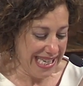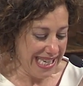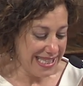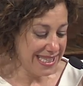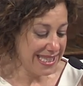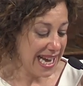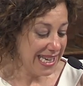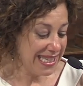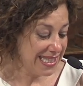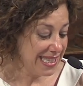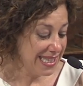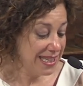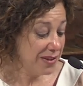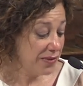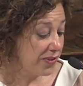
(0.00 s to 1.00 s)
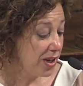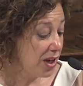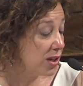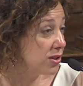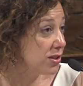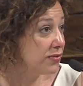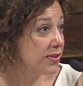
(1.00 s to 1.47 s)
entitled
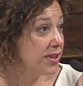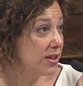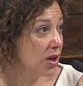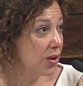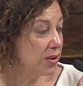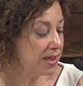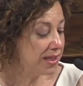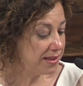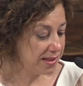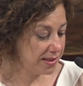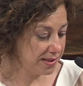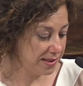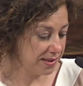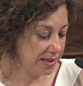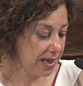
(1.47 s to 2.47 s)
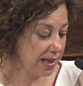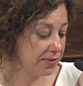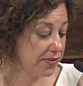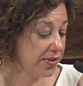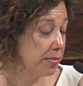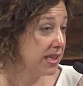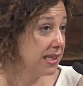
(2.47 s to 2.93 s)
Philosophy, Knowledge and
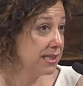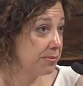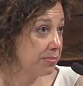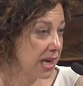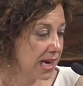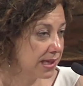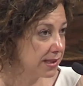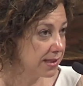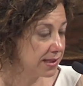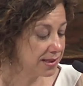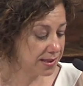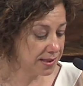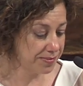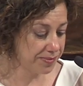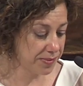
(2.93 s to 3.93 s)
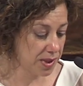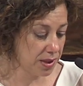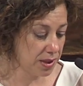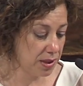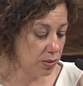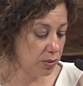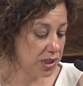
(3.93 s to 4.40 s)
Feminist Practices,
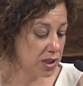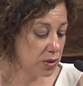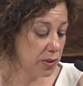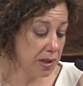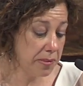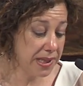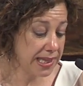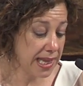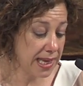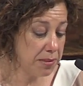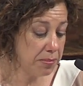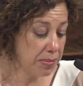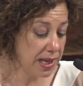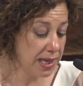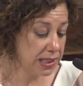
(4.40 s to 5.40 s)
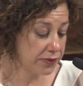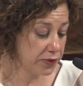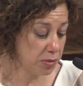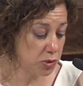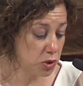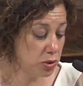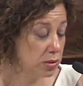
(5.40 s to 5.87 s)
which will be taking place
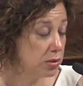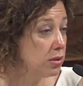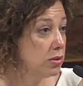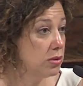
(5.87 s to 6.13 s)
from June